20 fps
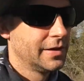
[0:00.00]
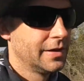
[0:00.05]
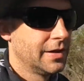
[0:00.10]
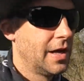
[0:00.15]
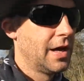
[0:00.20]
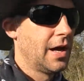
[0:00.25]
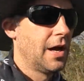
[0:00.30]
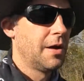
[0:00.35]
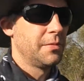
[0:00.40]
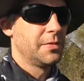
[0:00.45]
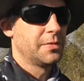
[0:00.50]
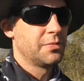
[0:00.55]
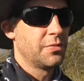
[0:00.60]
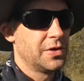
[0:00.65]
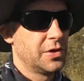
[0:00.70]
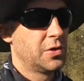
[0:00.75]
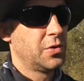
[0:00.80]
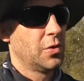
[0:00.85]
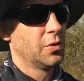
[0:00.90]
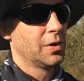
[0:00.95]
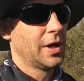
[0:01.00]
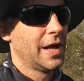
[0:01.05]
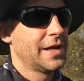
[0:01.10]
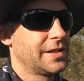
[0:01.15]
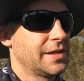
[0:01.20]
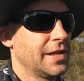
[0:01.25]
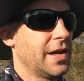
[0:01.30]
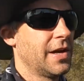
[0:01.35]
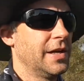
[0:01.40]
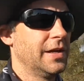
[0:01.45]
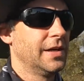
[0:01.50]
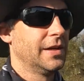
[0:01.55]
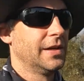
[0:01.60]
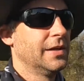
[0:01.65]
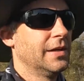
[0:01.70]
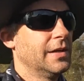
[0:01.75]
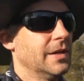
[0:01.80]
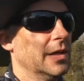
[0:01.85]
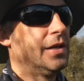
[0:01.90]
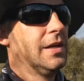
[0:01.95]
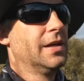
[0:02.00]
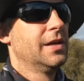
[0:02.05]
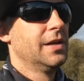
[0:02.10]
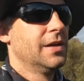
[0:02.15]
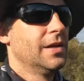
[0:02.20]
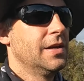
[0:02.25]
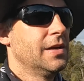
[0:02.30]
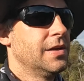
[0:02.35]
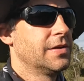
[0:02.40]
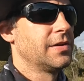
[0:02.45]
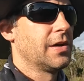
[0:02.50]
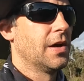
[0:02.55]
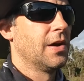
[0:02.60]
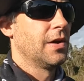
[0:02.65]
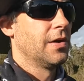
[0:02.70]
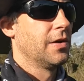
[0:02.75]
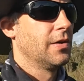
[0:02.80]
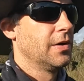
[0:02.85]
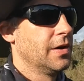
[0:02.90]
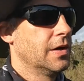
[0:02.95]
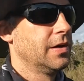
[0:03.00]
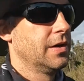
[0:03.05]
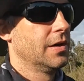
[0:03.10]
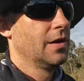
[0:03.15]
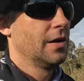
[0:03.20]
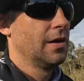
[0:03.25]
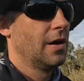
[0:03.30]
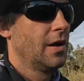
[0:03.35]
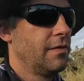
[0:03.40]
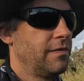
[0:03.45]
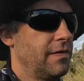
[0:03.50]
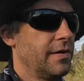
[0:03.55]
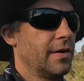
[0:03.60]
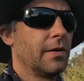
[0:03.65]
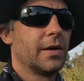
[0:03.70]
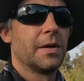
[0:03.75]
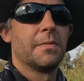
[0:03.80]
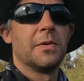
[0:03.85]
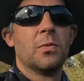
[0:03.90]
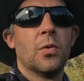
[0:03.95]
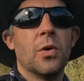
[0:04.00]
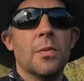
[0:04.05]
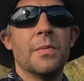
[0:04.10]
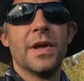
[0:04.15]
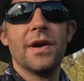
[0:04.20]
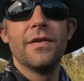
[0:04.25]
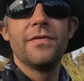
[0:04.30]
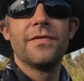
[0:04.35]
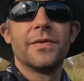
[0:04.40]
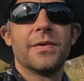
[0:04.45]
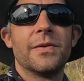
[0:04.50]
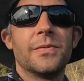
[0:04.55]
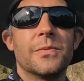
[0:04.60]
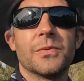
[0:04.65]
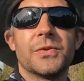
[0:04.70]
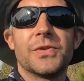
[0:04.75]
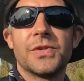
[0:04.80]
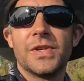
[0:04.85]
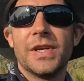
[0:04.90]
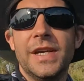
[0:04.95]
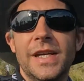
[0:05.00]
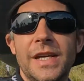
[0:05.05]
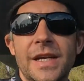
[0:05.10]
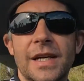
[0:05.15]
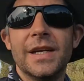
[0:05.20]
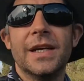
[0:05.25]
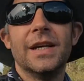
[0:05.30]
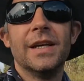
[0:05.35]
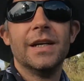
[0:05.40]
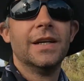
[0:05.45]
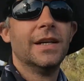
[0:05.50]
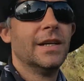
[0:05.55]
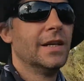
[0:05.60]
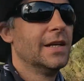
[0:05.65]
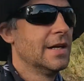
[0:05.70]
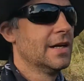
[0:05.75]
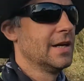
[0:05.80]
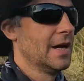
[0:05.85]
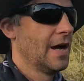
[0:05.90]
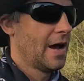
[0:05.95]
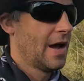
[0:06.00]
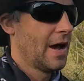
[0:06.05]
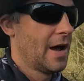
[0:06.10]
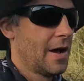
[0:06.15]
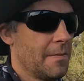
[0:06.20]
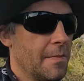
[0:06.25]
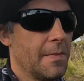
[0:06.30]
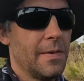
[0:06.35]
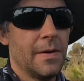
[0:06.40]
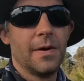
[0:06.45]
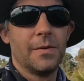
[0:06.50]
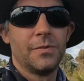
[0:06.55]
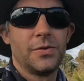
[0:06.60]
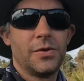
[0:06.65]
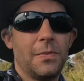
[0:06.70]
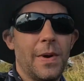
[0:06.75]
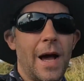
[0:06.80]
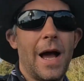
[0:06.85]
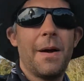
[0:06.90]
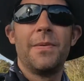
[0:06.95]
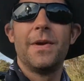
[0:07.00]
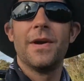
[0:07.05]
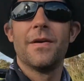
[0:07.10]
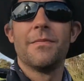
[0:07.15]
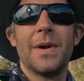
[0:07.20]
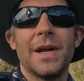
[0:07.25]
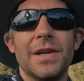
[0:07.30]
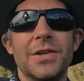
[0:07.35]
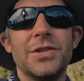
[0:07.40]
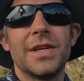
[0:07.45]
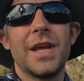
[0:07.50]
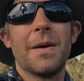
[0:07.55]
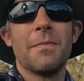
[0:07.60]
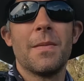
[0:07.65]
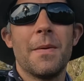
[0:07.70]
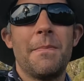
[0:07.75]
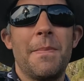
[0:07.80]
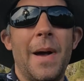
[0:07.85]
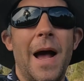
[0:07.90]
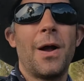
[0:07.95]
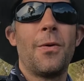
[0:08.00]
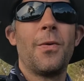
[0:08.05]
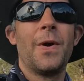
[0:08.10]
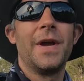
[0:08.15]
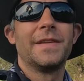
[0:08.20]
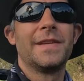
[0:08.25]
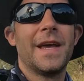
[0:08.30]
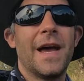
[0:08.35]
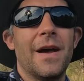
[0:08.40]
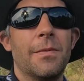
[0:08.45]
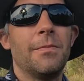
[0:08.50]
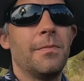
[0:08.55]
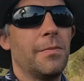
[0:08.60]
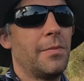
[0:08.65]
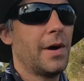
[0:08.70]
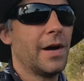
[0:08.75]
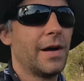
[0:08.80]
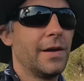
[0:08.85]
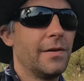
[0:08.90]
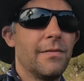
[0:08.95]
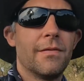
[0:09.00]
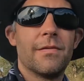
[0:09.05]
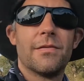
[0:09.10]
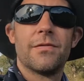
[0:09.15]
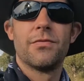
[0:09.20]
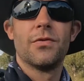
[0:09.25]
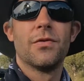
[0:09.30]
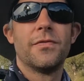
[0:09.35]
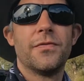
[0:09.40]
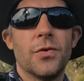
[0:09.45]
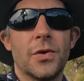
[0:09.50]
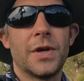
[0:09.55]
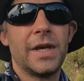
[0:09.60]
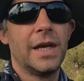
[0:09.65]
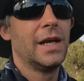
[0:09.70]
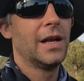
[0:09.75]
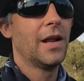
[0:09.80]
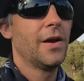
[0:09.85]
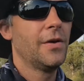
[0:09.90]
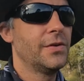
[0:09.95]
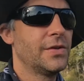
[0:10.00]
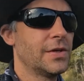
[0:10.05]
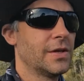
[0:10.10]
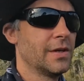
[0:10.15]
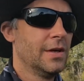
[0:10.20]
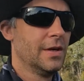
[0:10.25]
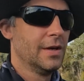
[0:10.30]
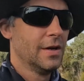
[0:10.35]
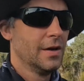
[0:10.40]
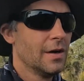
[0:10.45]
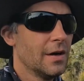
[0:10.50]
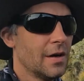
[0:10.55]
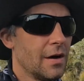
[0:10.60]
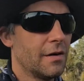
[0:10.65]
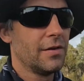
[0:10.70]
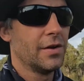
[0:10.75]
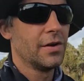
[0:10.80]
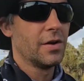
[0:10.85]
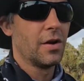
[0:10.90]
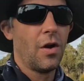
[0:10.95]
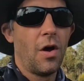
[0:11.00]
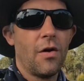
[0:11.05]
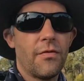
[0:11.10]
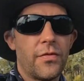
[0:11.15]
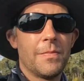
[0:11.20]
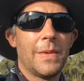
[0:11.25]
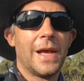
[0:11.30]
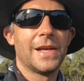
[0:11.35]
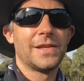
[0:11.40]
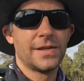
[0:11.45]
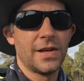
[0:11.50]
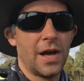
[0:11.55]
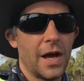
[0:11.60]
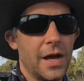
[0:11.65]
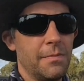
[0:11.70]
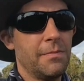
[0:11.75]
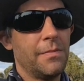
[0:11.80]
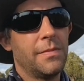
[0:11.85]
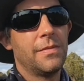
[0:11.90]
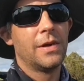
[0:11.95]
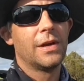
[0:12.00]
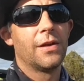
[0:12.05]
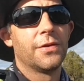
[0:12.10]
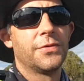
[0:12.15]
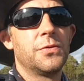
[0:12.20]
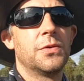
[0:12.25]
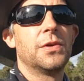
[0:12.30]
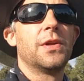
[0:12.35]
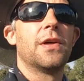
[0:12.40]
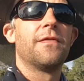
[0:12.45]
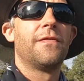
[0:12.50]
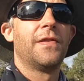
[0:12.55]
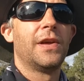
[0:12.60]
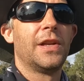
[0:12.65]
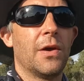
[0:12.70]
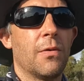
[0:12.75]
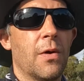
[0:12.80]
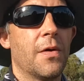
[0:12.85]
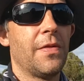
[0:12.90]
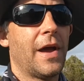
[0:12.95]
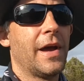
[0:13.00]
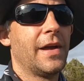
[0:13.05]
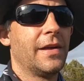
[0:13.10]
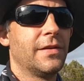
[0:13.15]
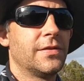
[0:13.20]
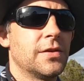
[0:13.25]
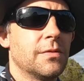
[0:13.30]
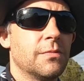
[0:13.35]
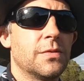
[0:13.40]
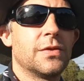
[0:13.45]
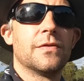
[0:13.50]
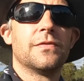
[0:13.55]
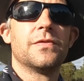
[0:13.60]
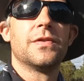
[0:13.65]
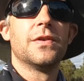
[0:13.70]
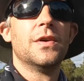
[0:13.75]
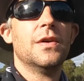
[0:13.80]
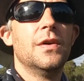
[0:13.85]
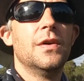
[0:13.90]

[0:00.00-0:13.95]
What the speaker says: It's pretty cool last night. So hopefully I'm going to be warm enough. We'll see. I'm super happy. I've managed to get my pack weight down by 3 or 4 kilos. I've learned a lot from last time, and I'll do another video on that in terms of,